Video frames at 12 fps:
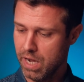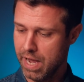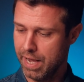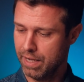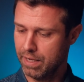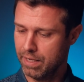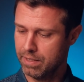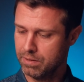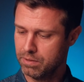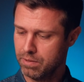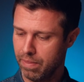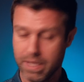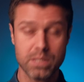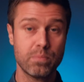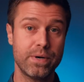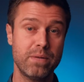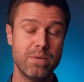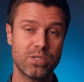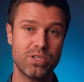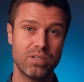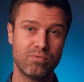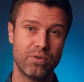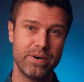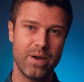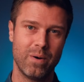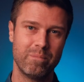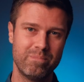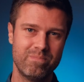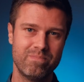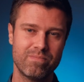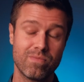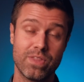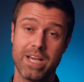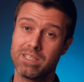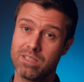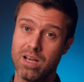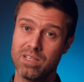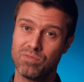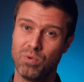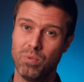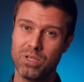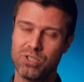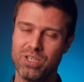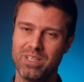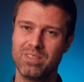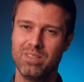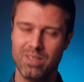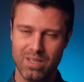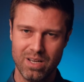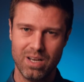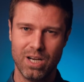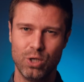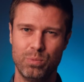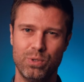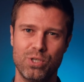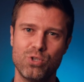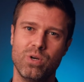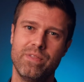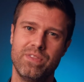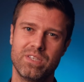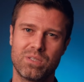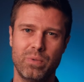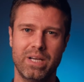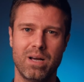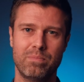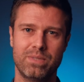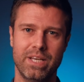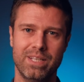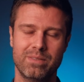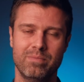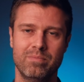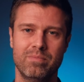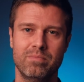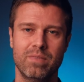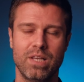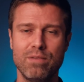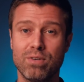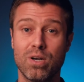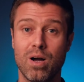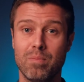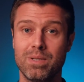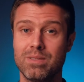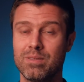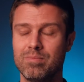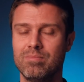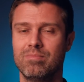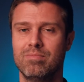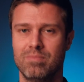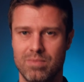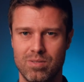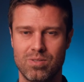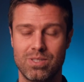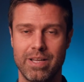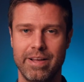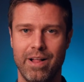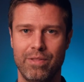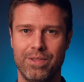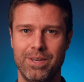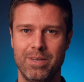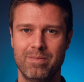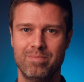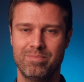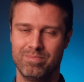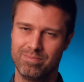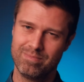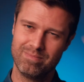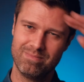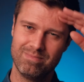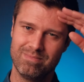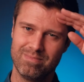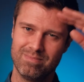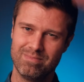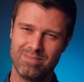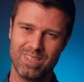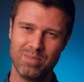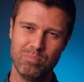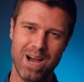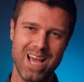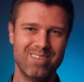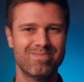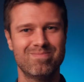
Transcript: And that's pretty much it for now. Thanks guys for watching. I hope you enjoyed this quick update. Leave a comment, stay healthy, goodbye.